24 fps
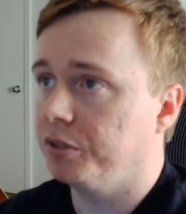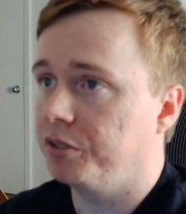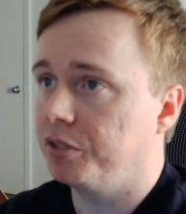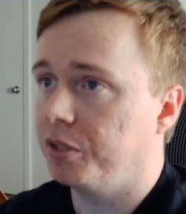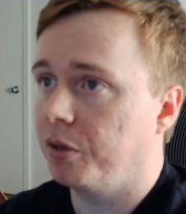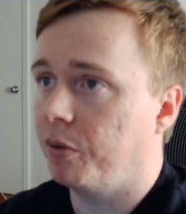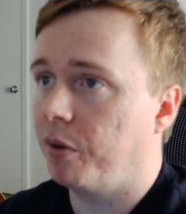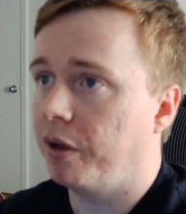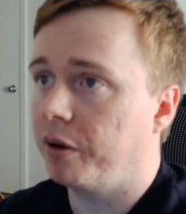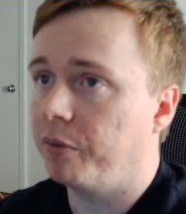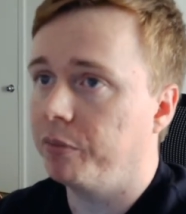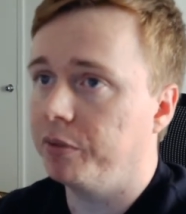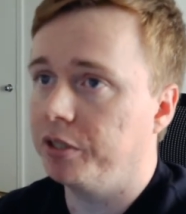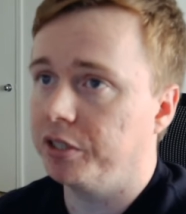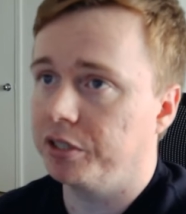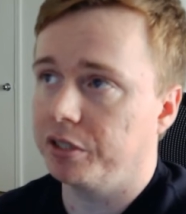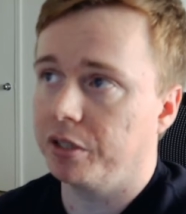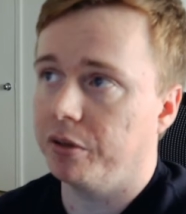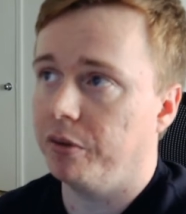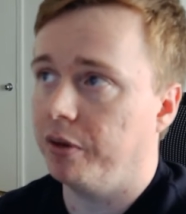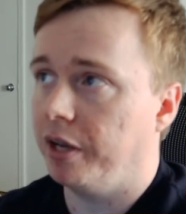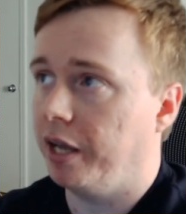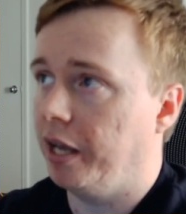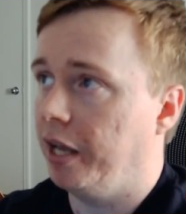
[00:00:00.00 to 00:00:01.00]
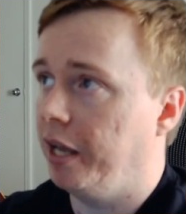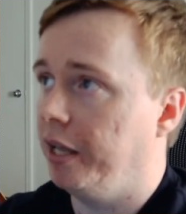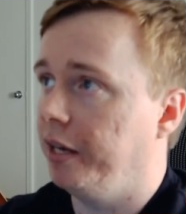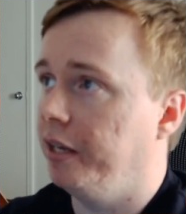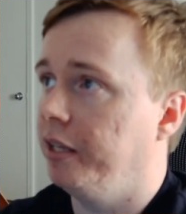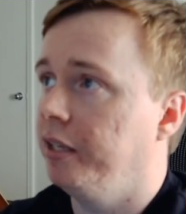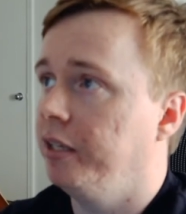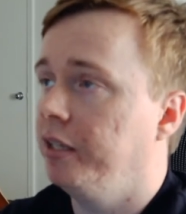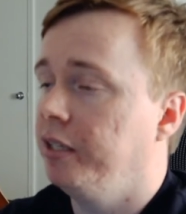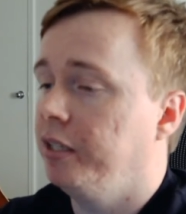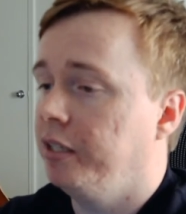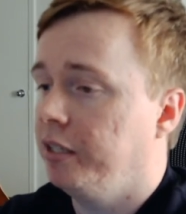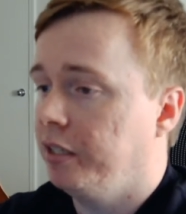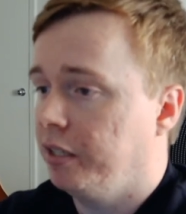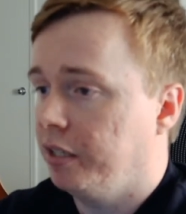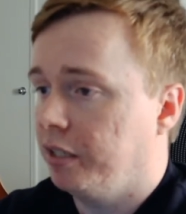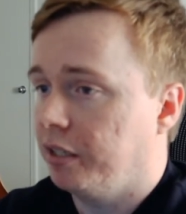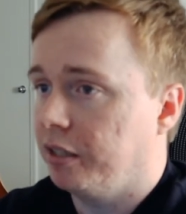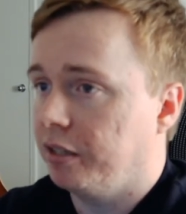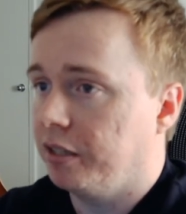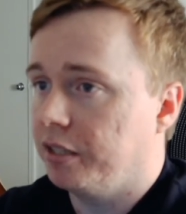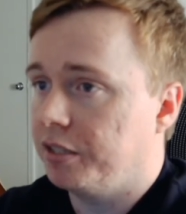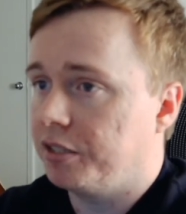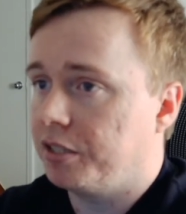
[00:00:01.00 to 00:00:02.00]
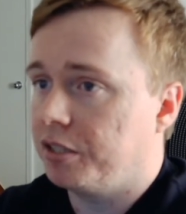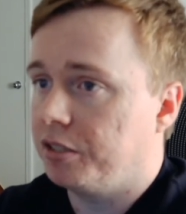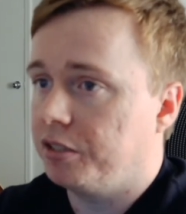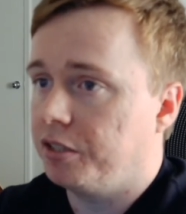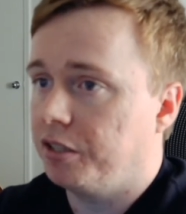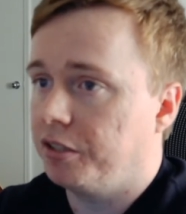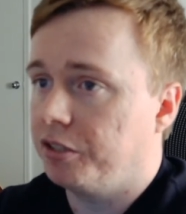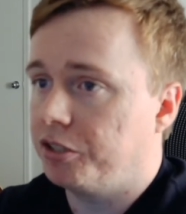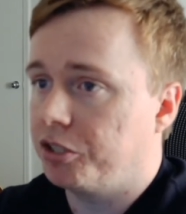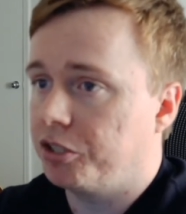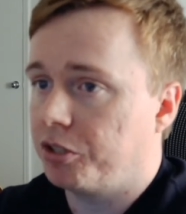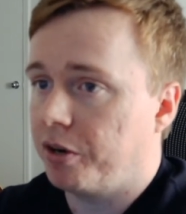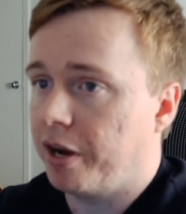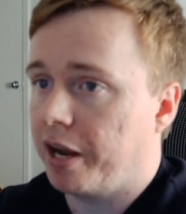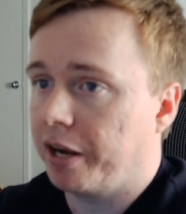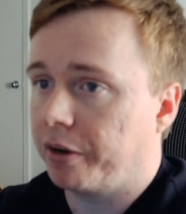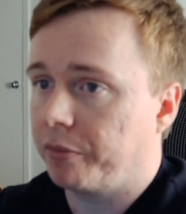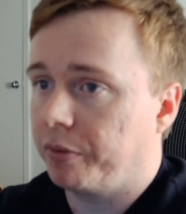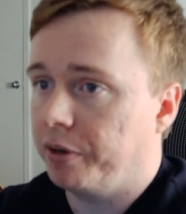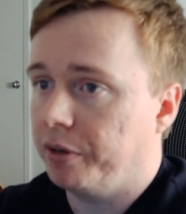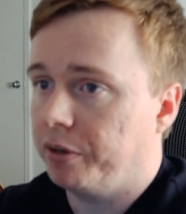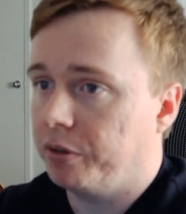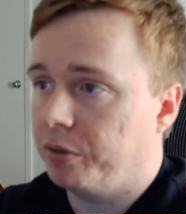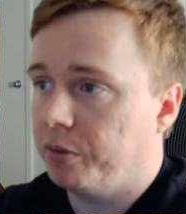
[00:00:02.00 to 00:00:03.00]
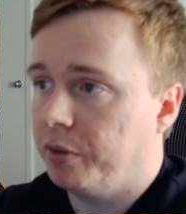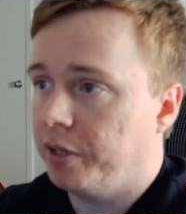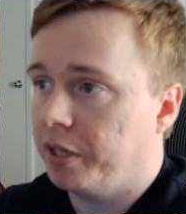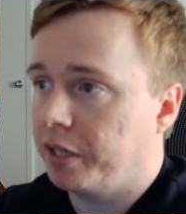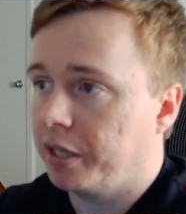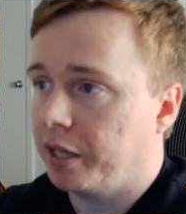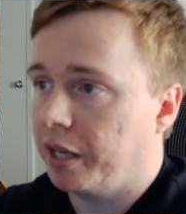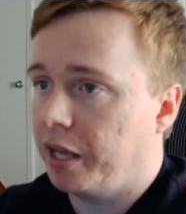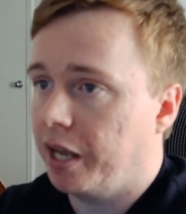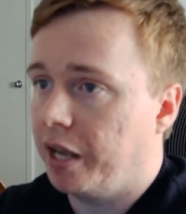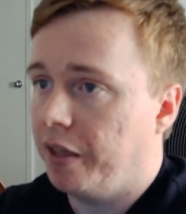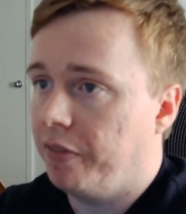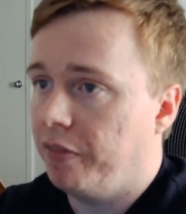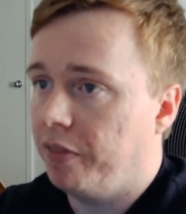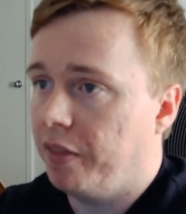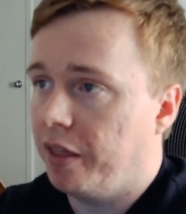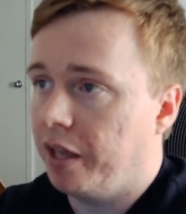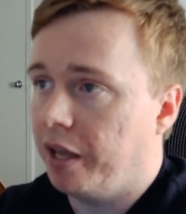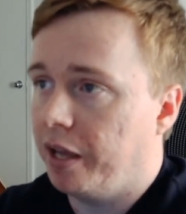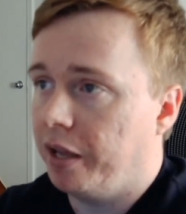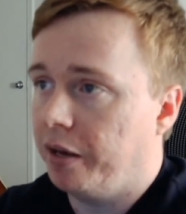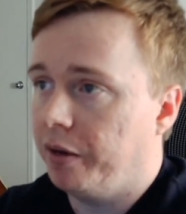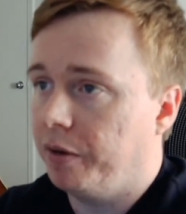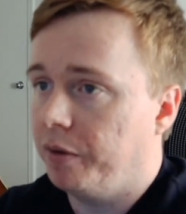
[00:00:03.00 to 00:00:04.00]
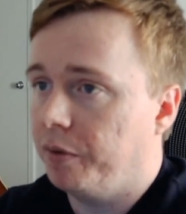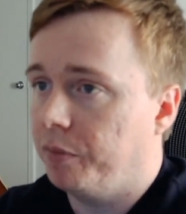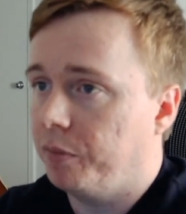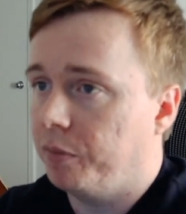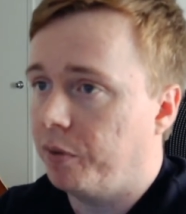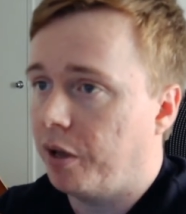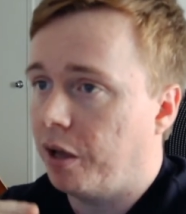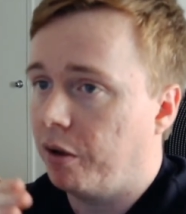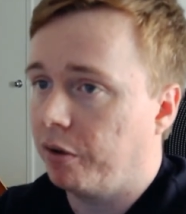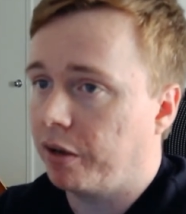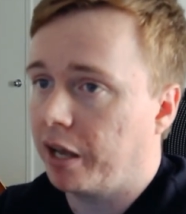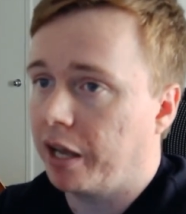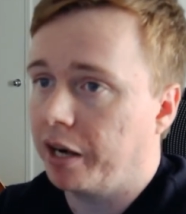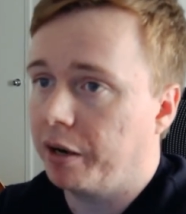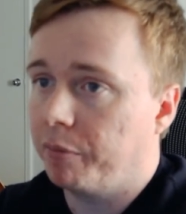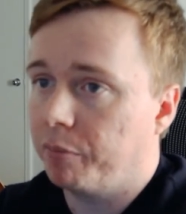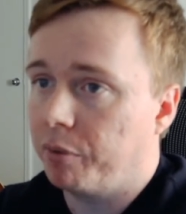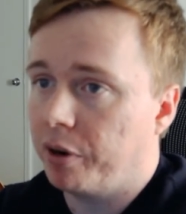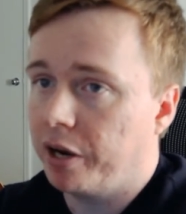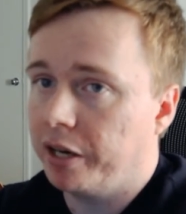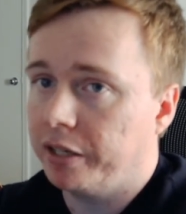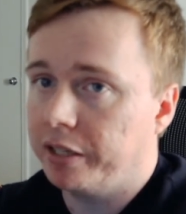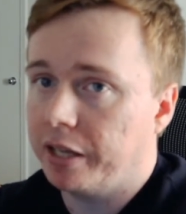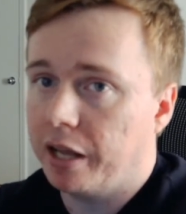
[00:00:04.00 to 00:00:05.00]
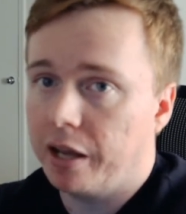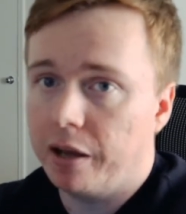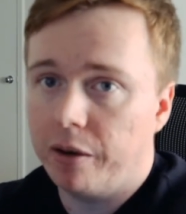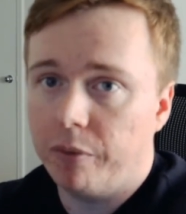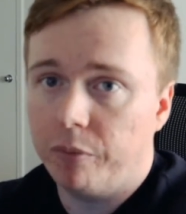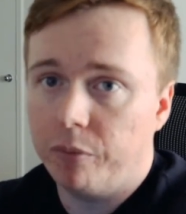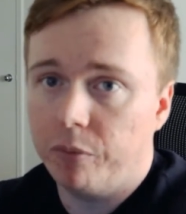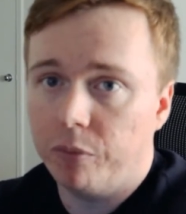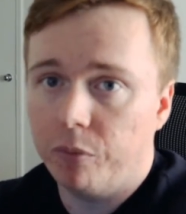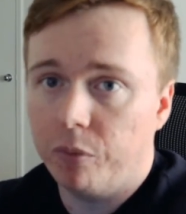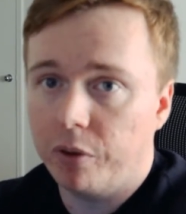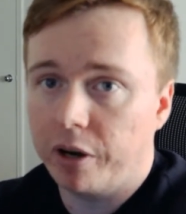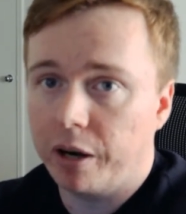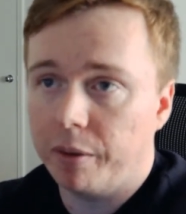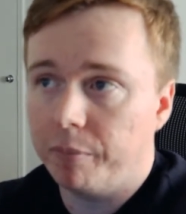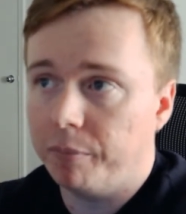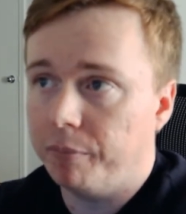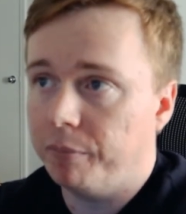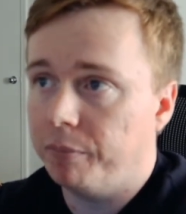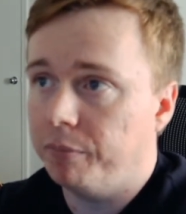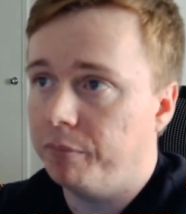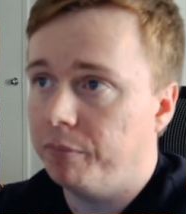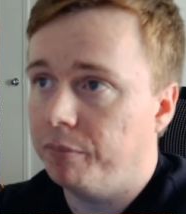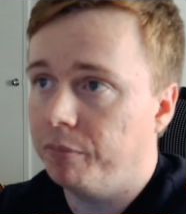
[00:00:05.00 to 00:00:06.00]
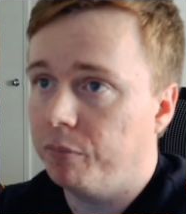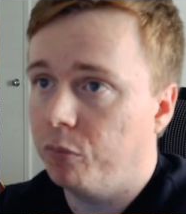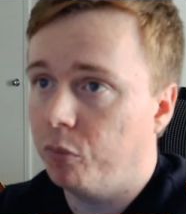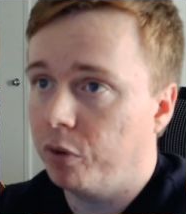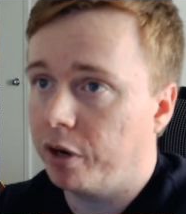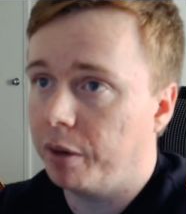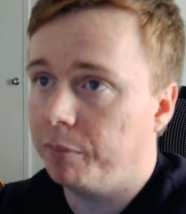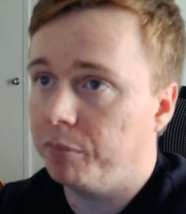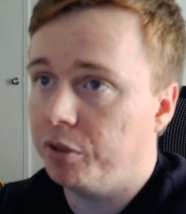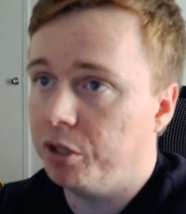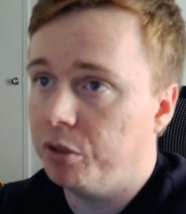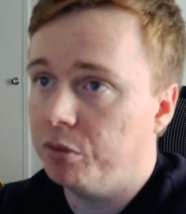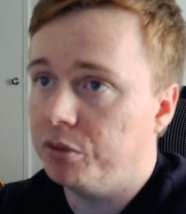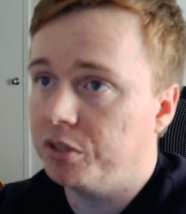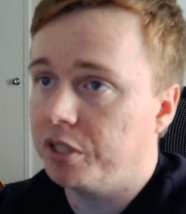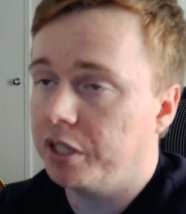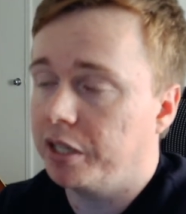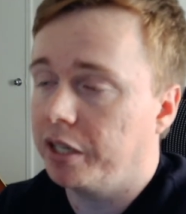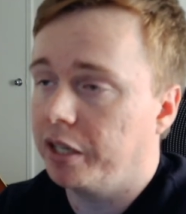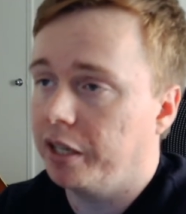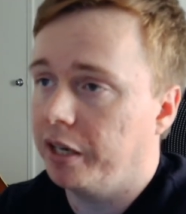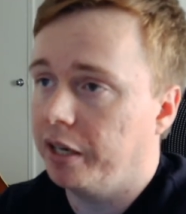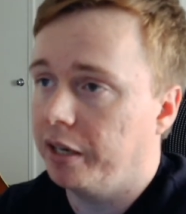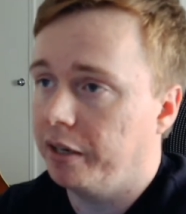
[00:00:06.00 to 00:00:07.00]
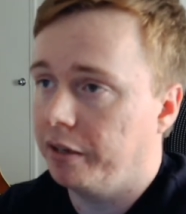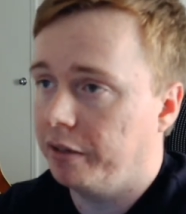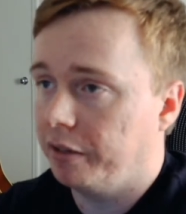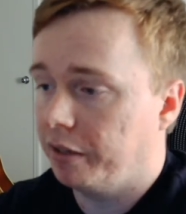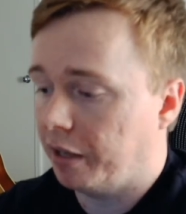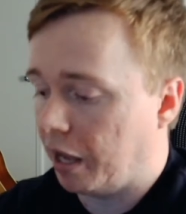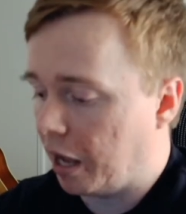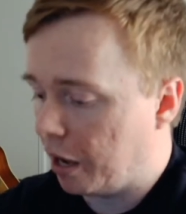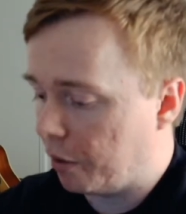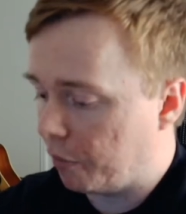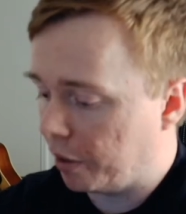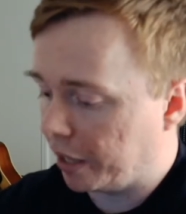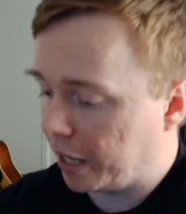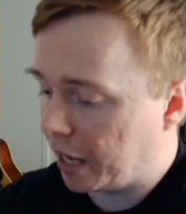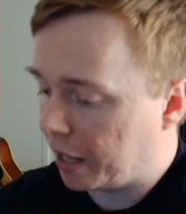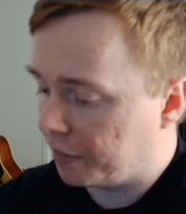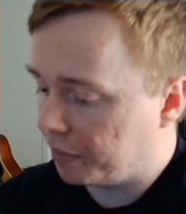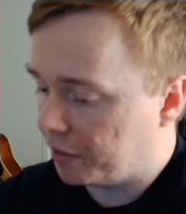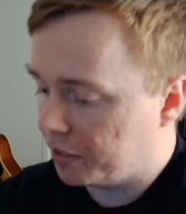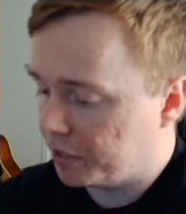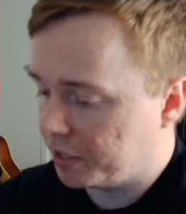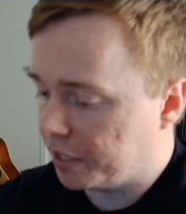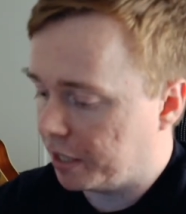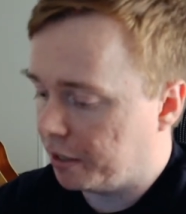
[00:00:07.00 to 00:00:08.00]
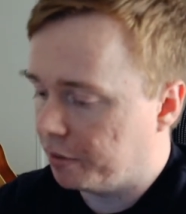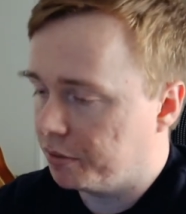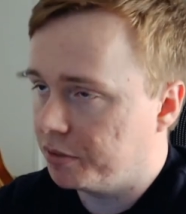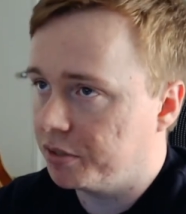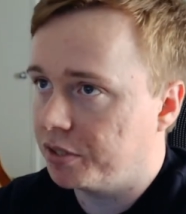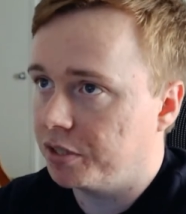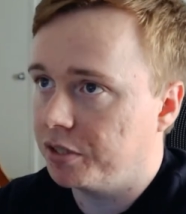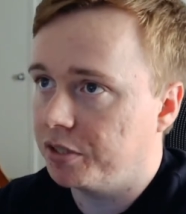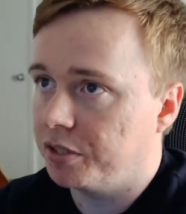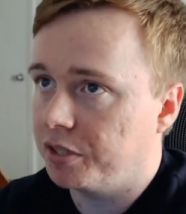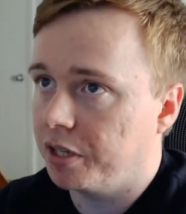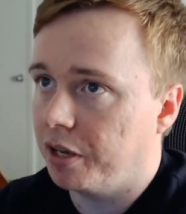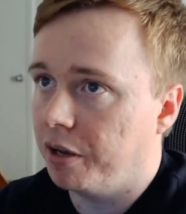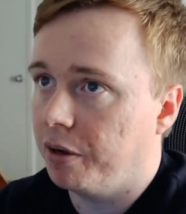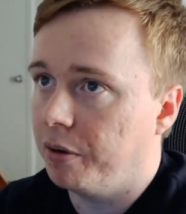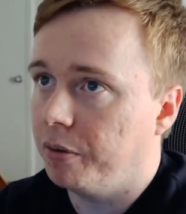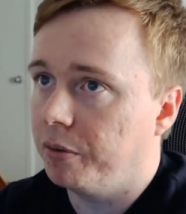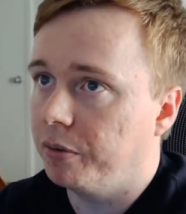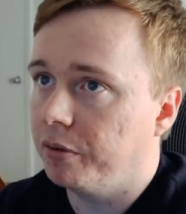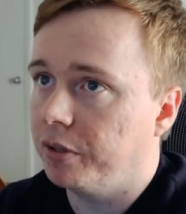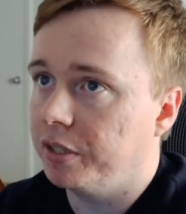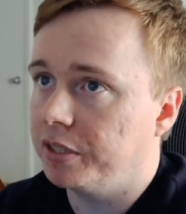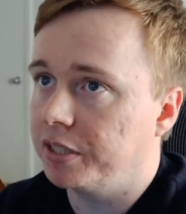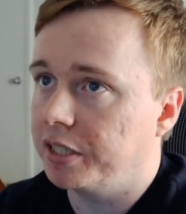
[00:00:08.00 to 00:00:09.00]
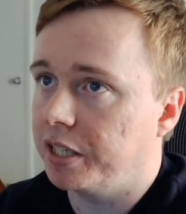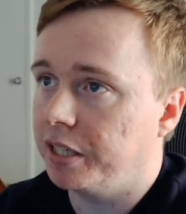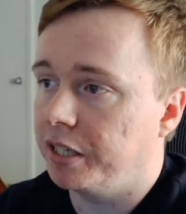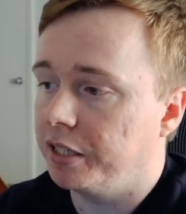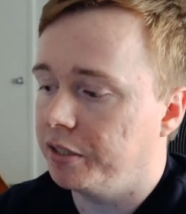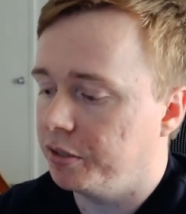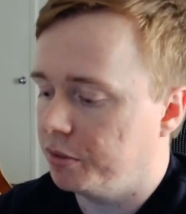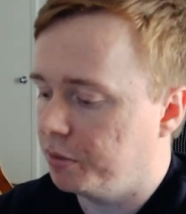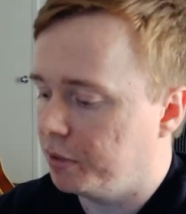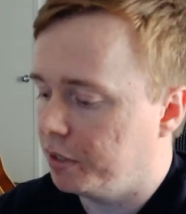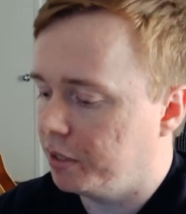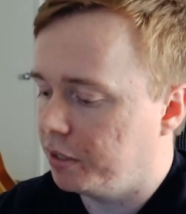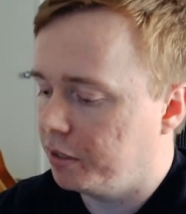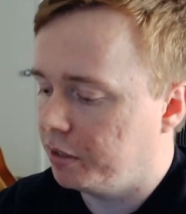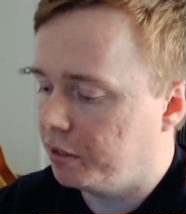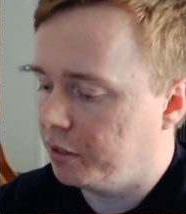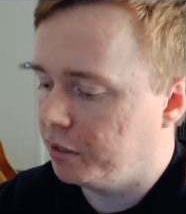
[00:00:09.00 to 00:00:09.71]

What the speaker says: So why don't we just go ahead, listen to the track real quick, and then I'll kind of break down what I'm using and how I got the sounds. So let's get into it.